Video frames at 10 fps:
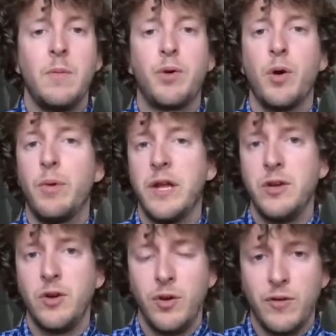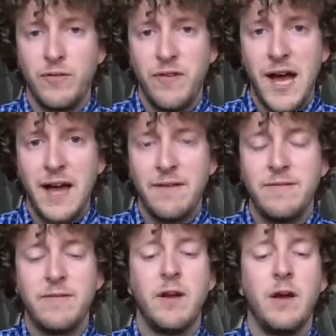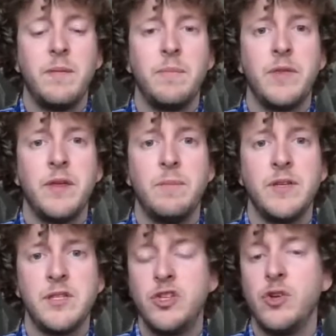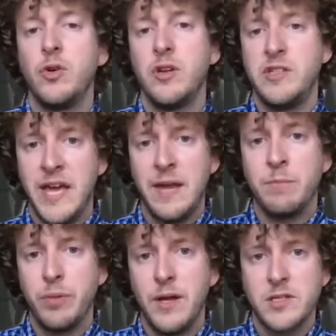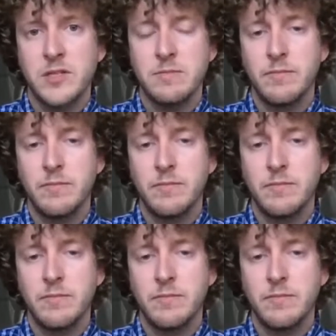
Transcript: Pro plan, you can go to 5. The business, you can go to 10 plus.